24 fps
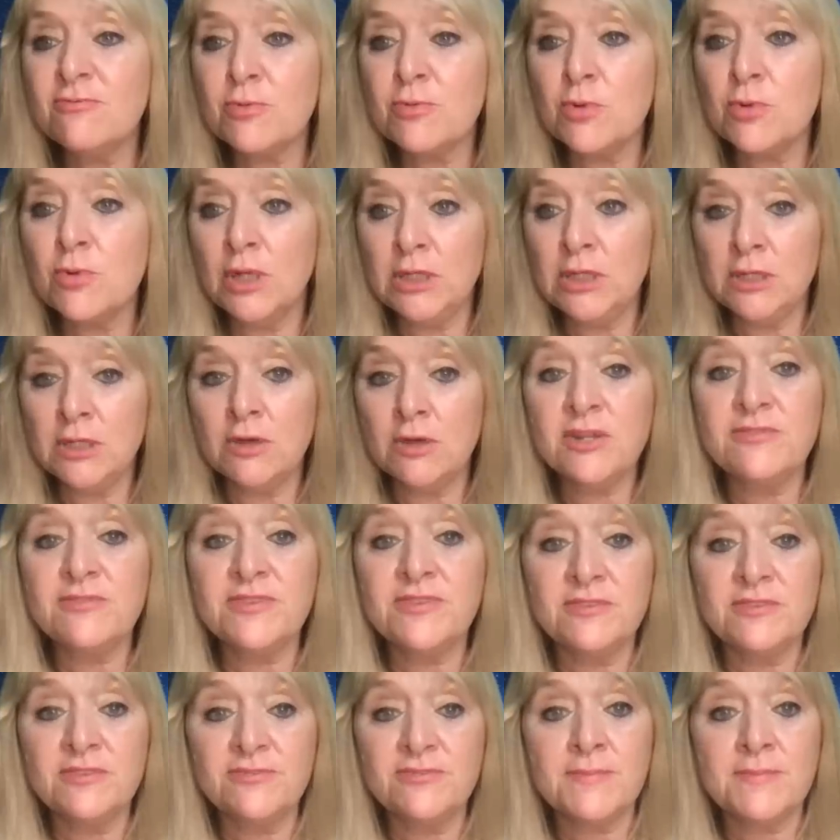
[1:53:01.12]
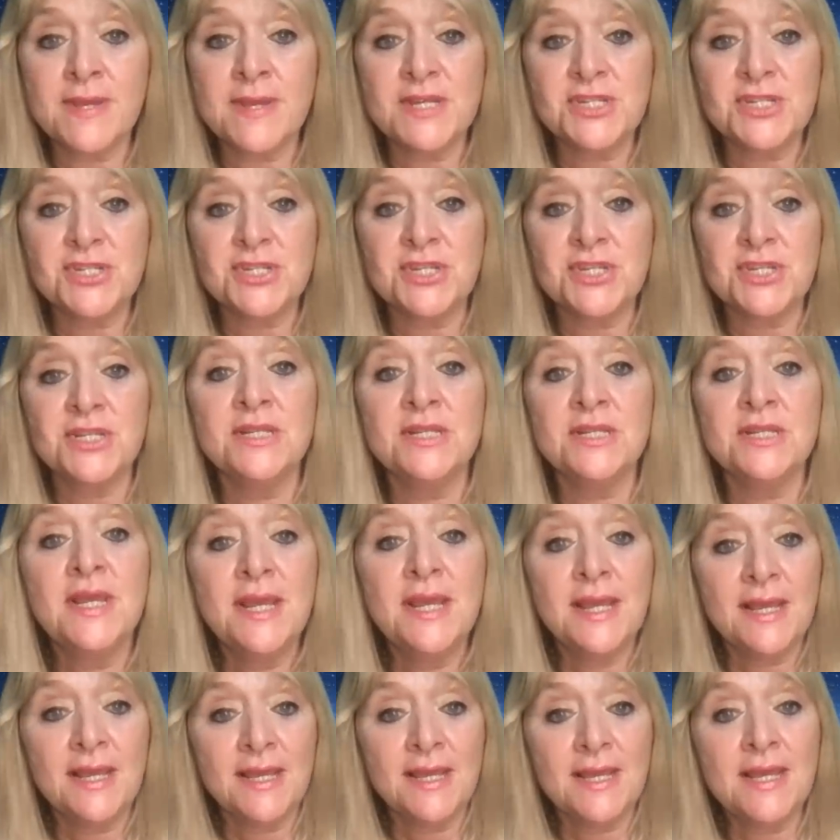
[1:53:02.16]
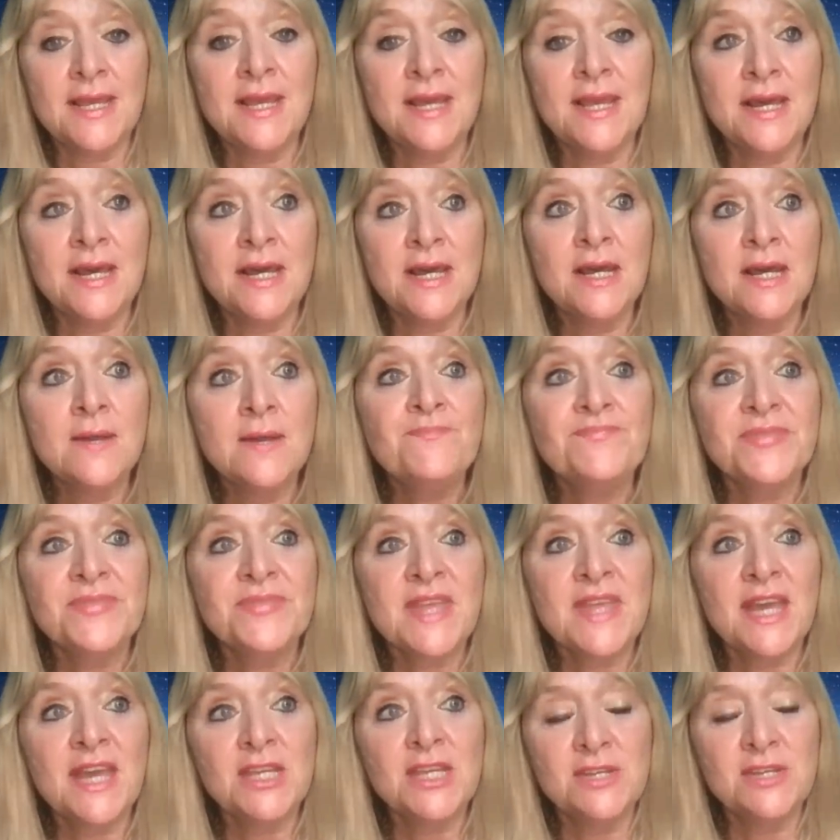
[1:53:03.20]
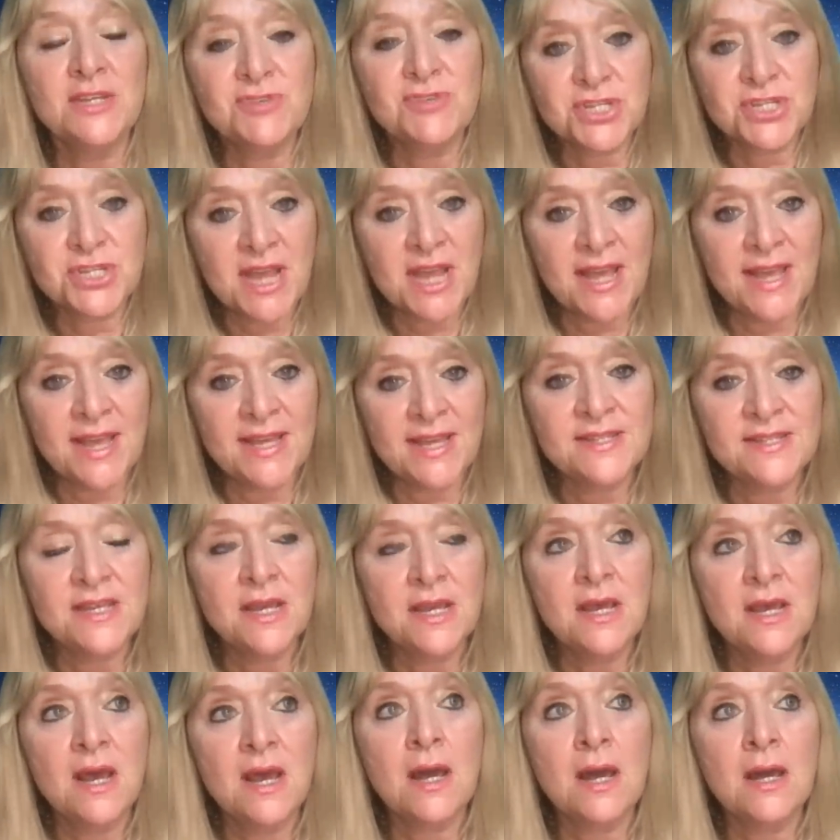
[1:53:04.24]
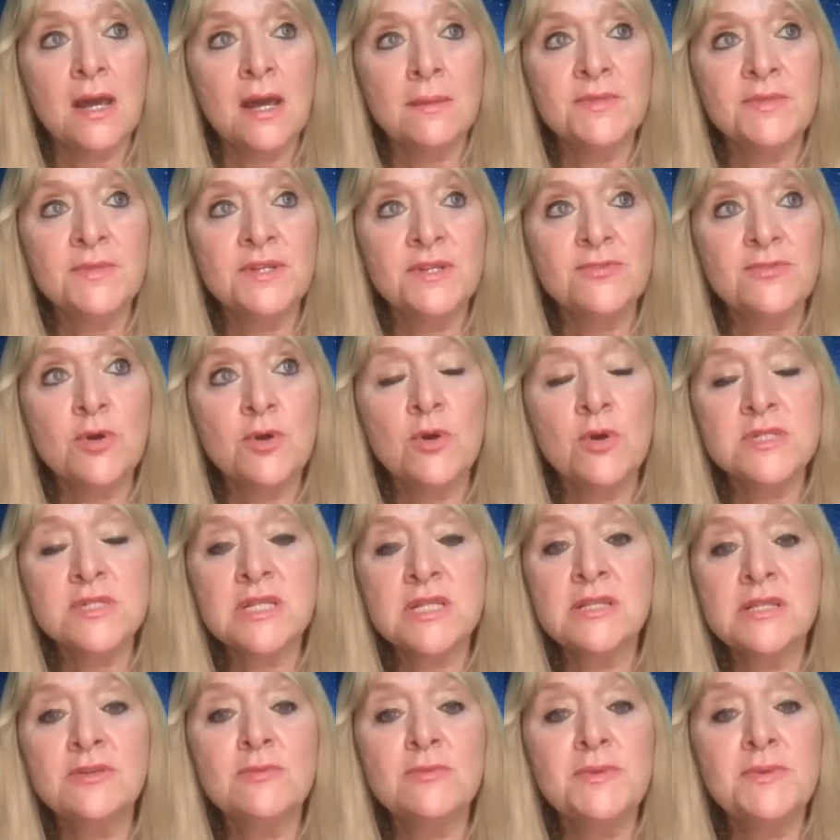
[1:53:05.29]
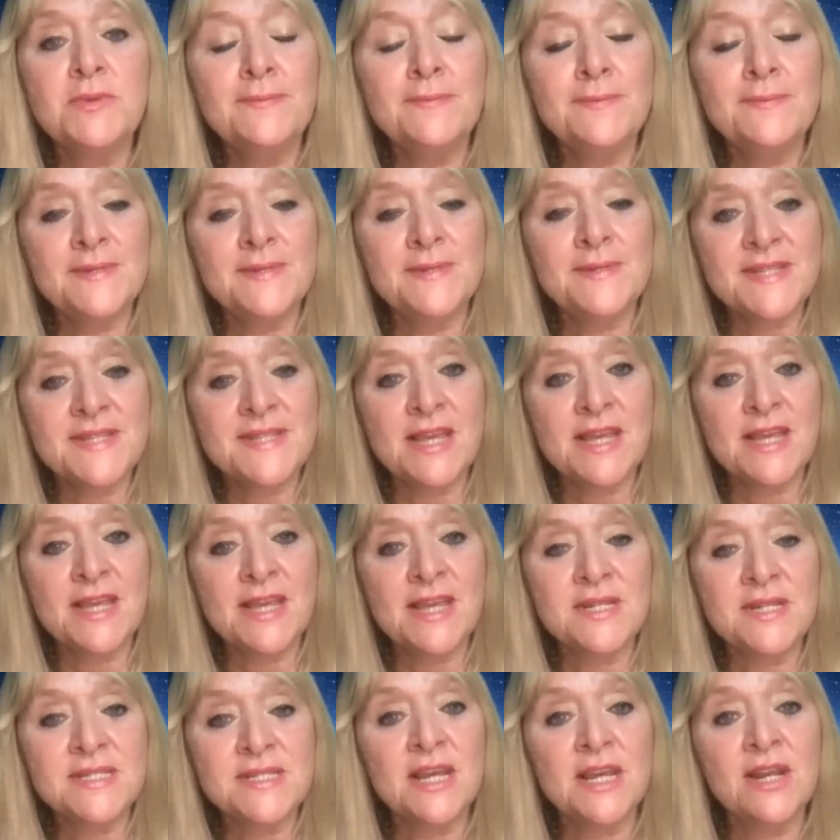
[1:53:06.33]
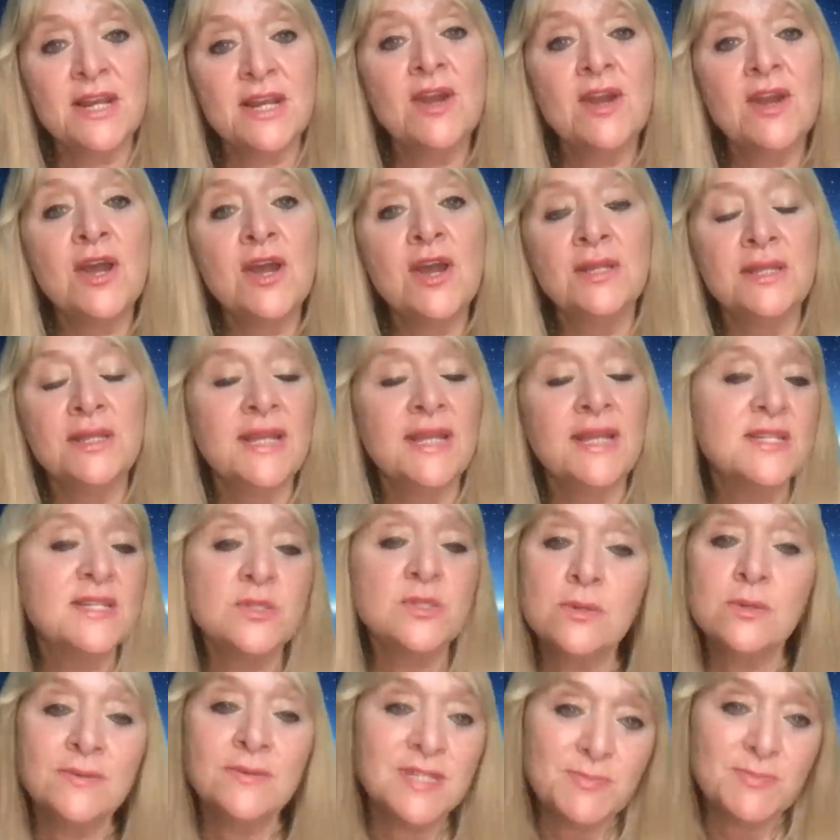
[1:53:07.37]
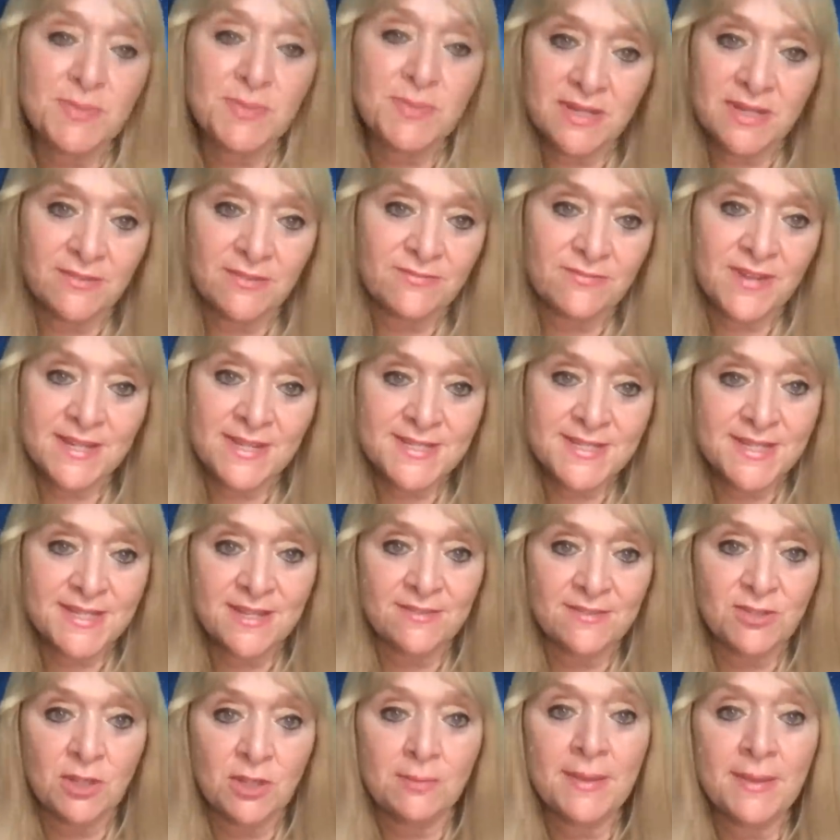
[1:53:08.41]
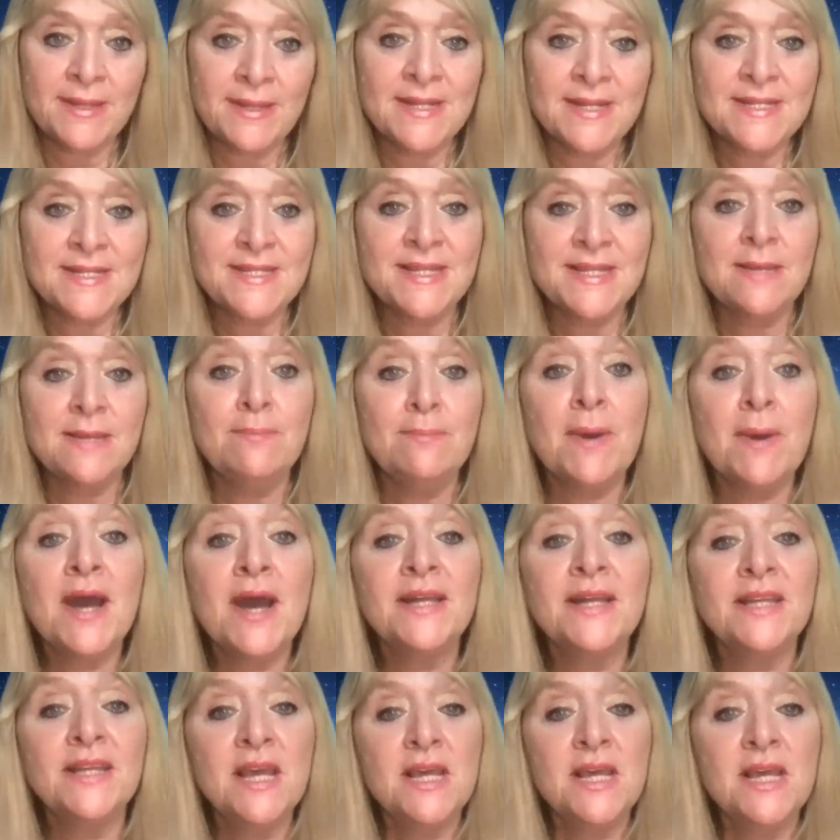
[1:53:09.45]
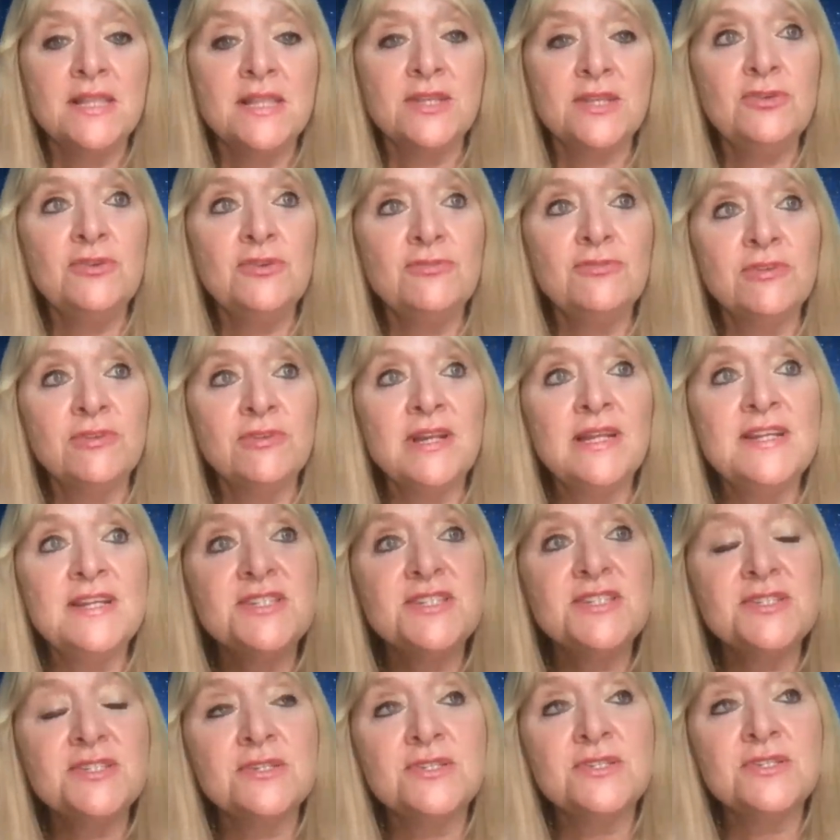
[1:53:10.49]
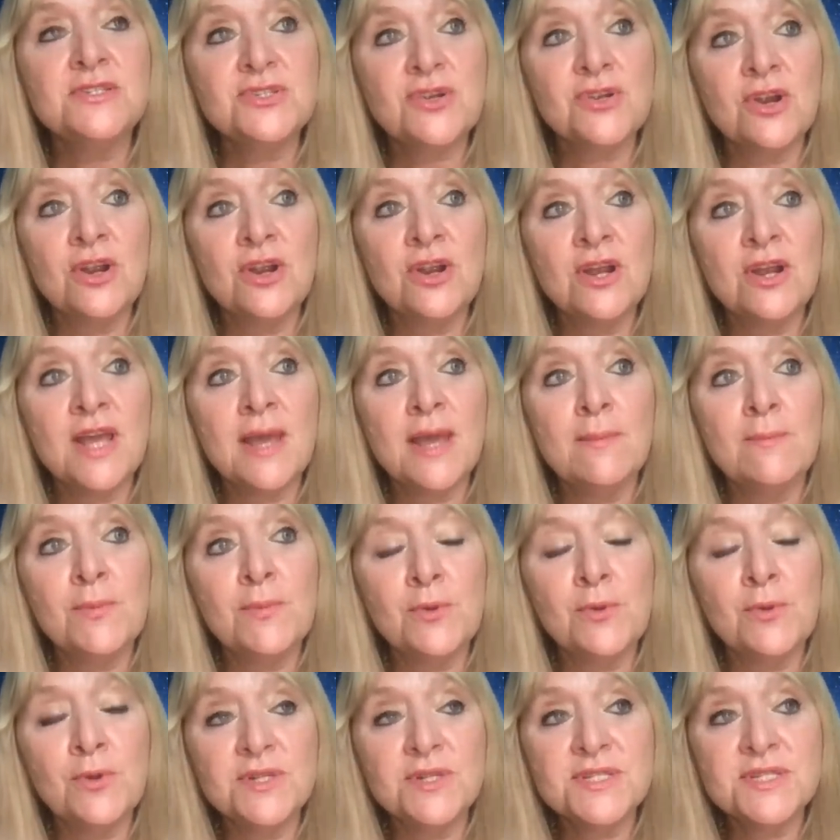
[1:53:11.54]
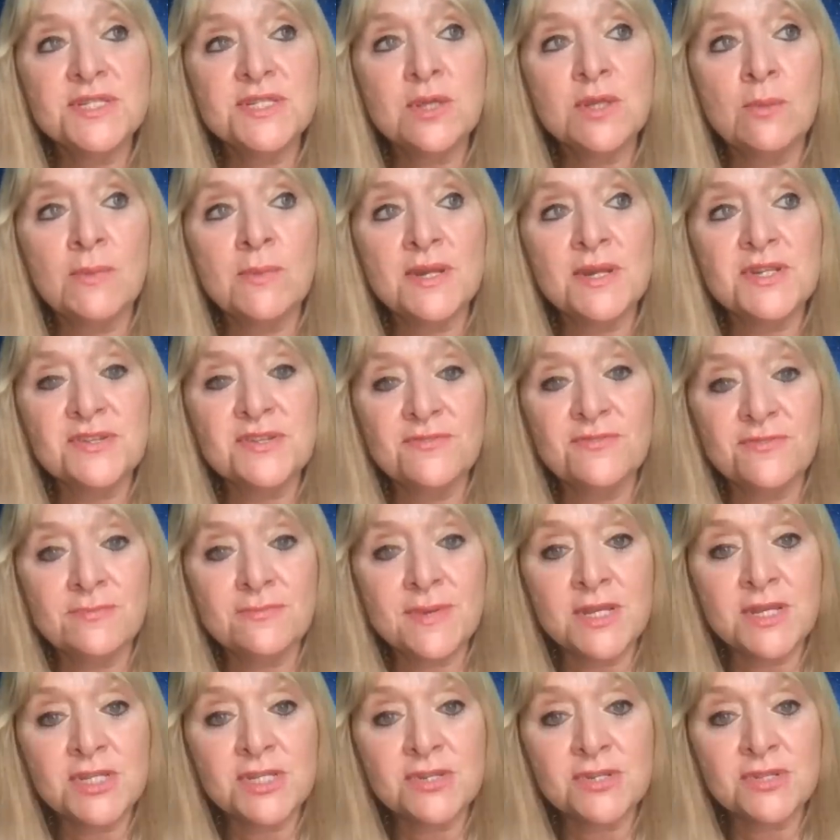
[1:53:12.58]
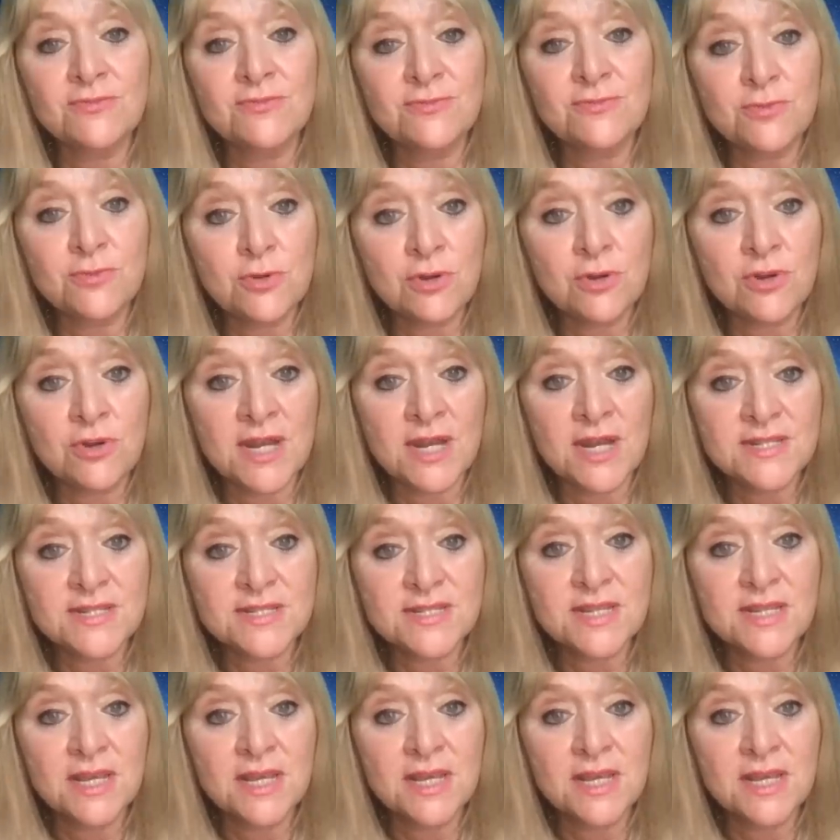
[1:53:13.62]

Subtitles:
brought a lot of information here that you've shared, that of course a lot of people take on as their own, and that's always been a facet of humanity, but that you've really stood strong and brought so much information for us.